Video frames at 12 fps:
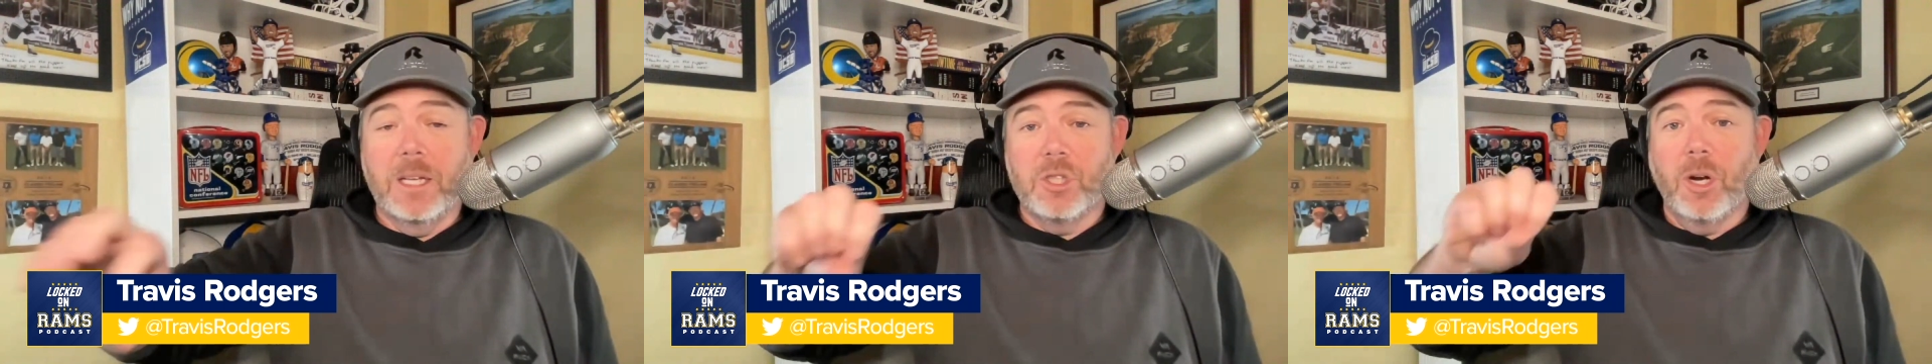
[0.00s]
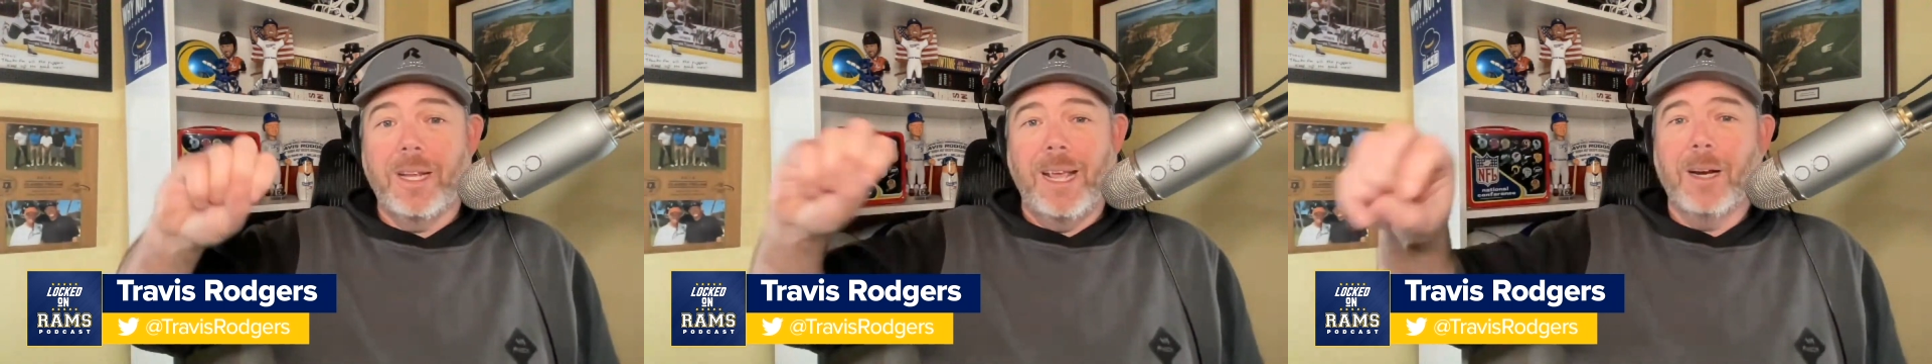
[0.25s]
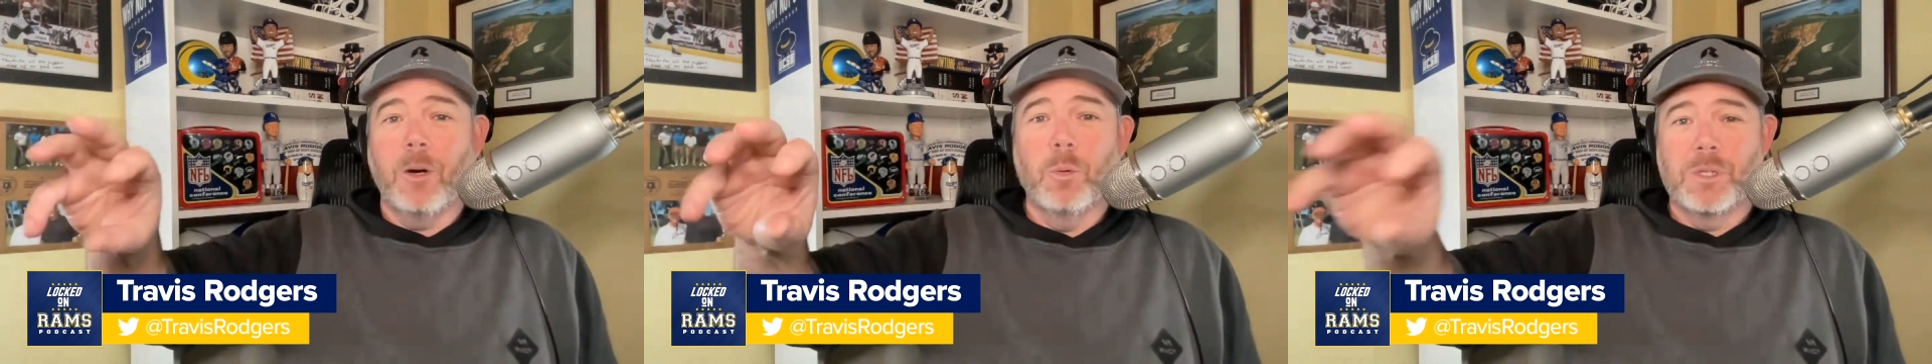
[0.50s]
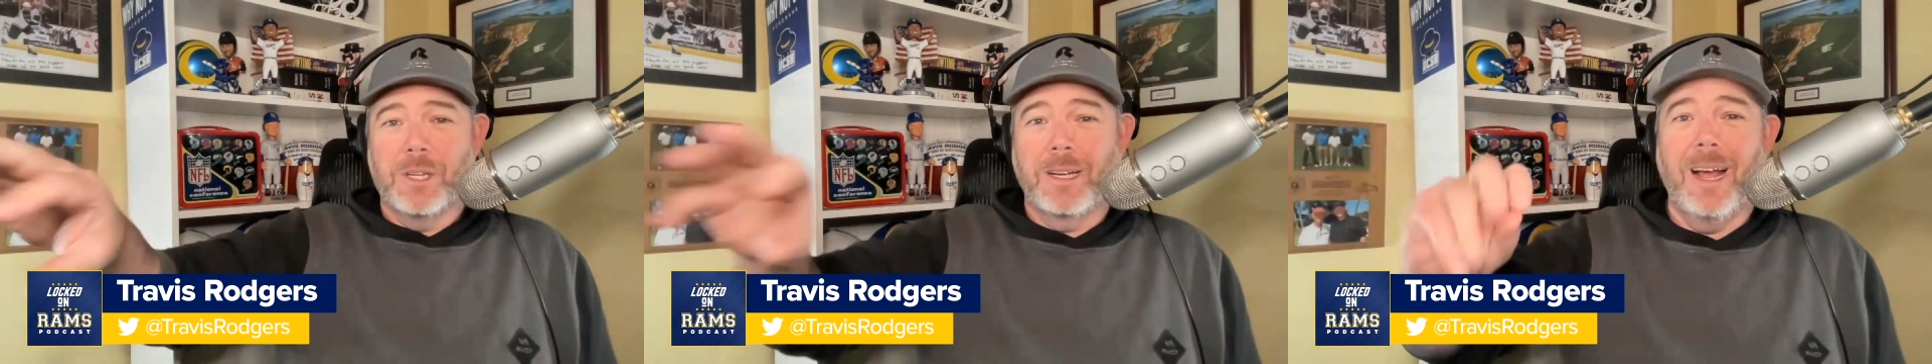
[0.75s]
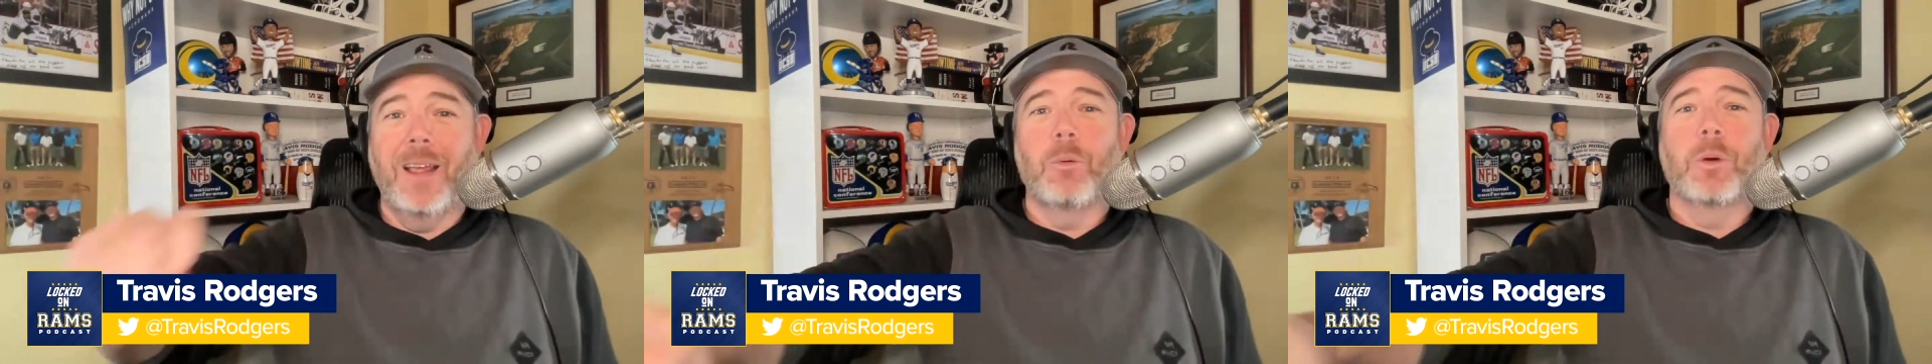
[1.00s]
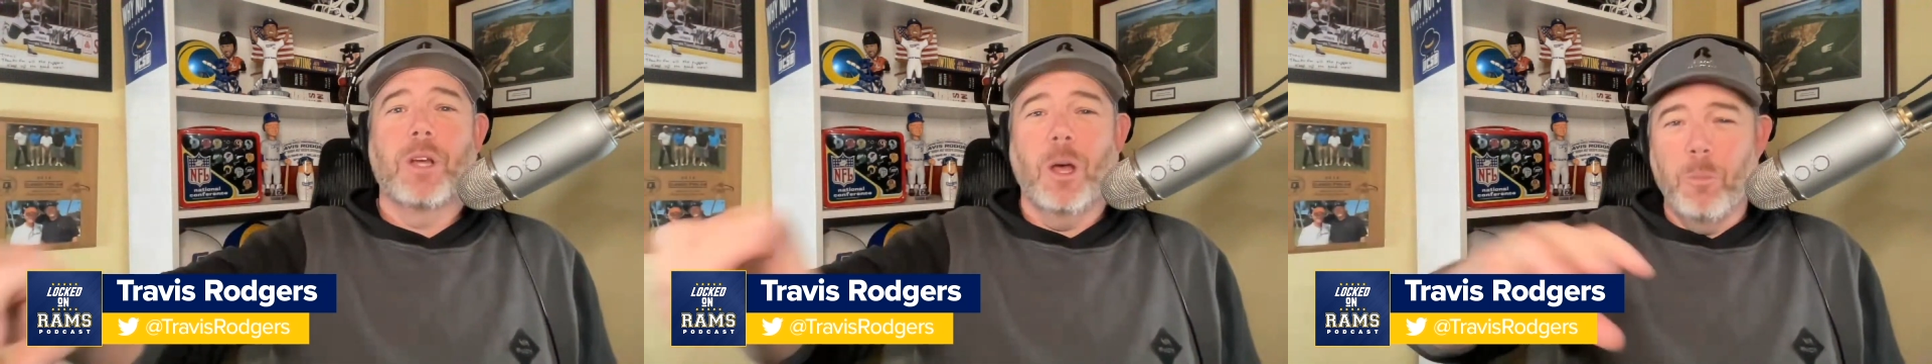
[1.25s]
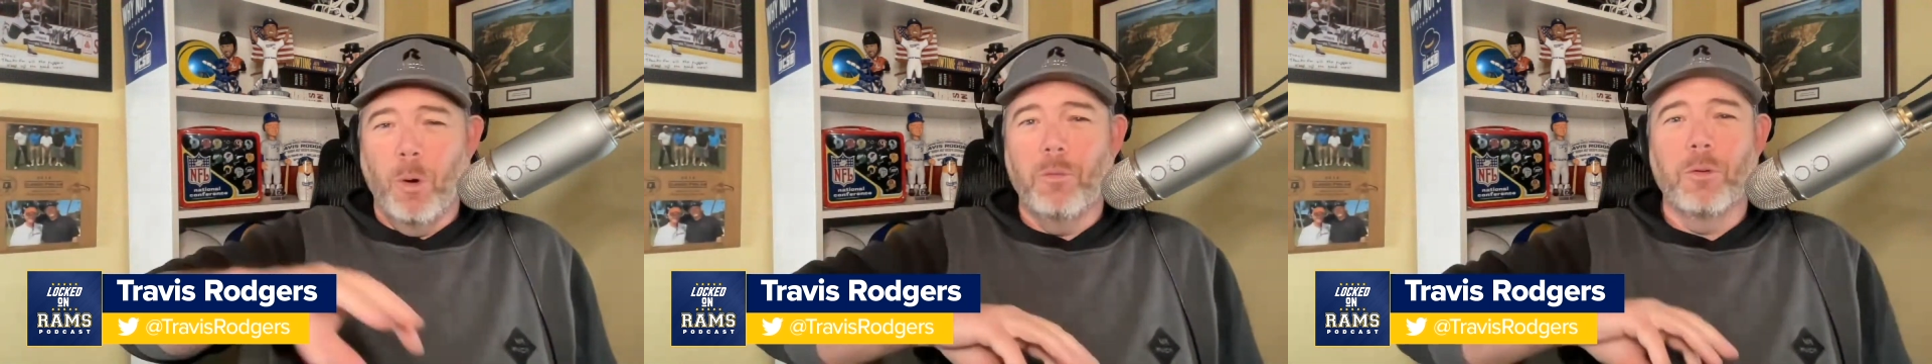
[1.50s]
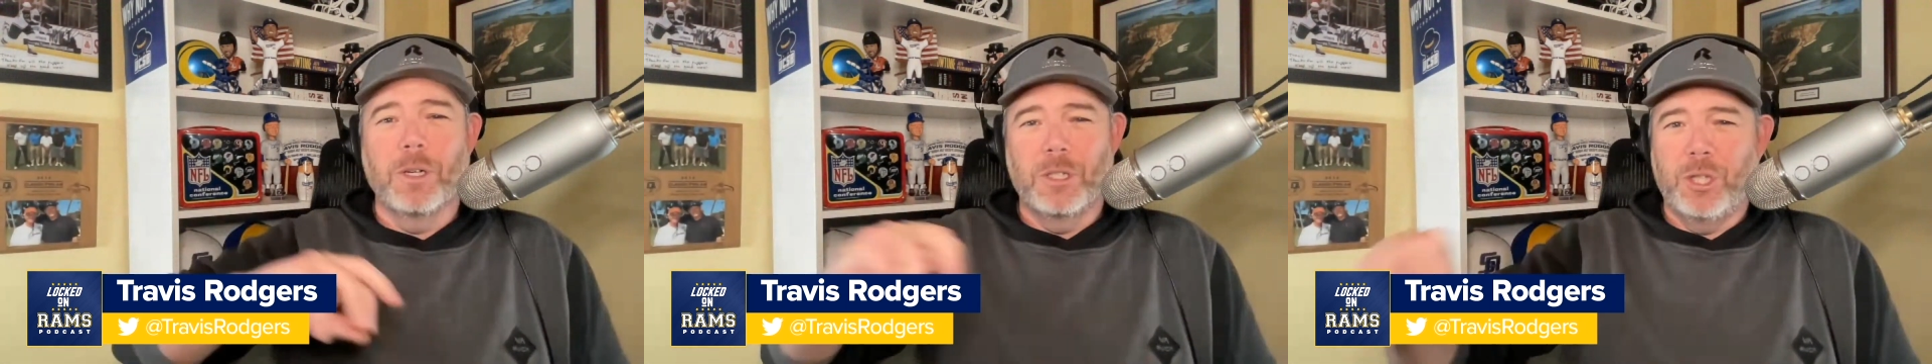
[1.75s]
Johnny Hekker was the guy that would come
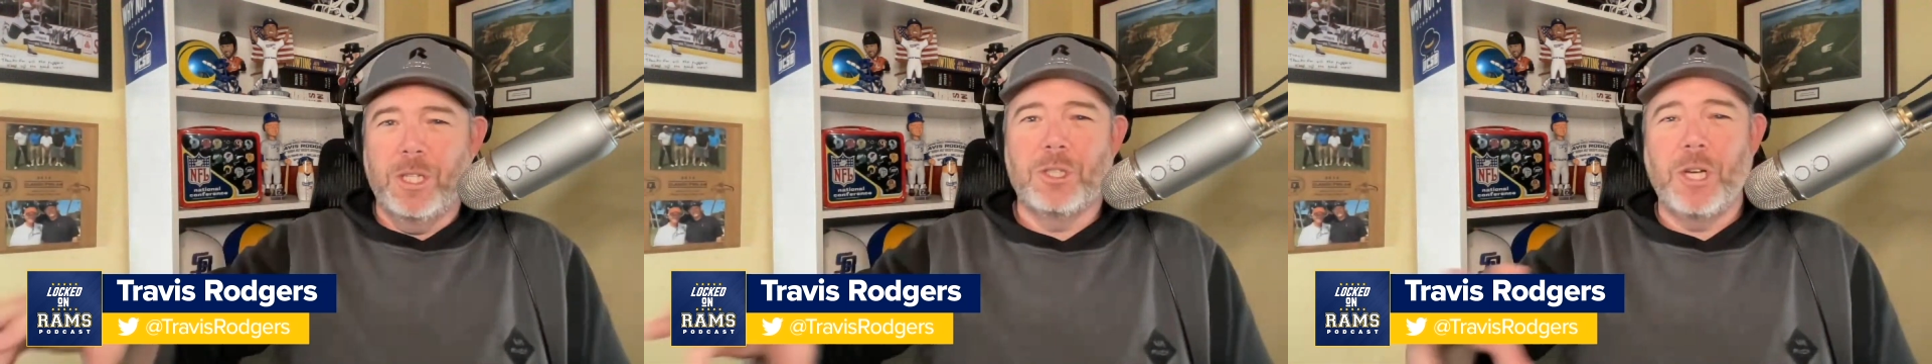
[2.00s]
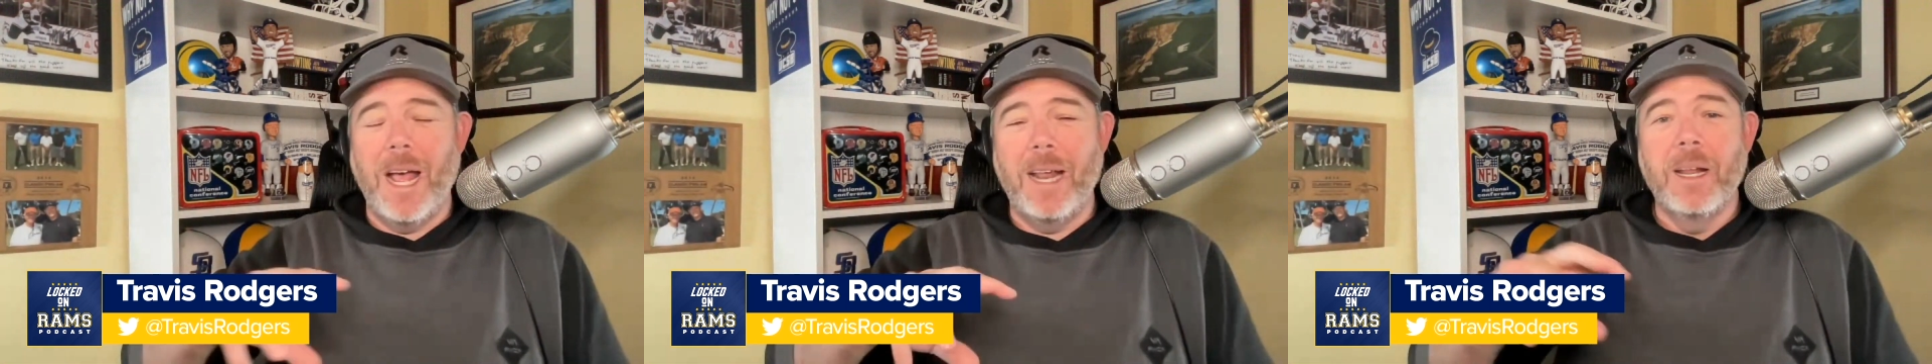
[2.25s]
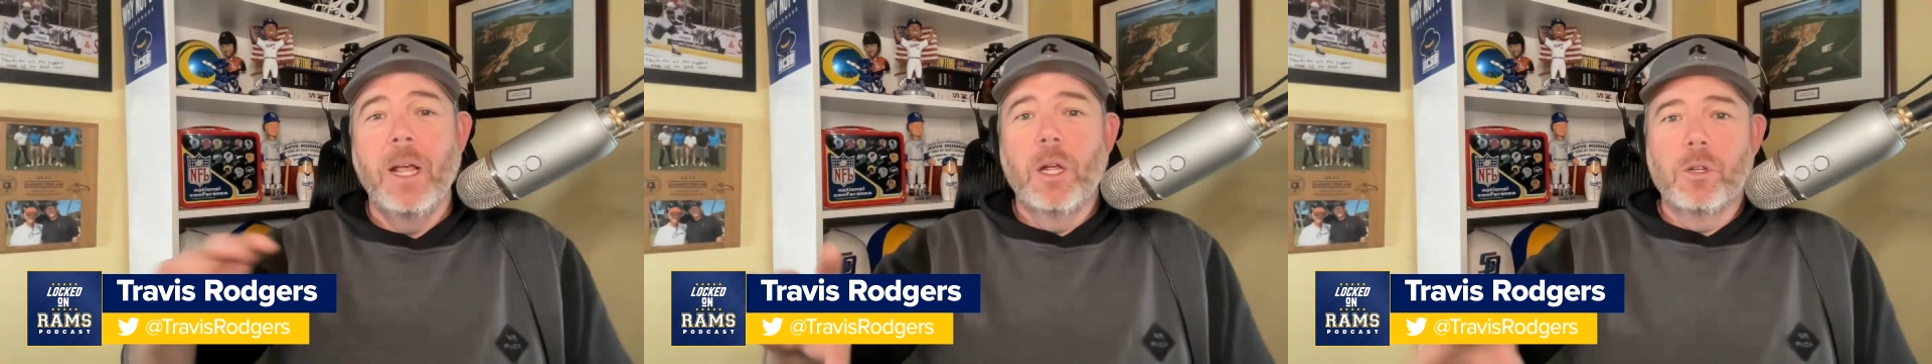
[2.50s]
over and chit-chat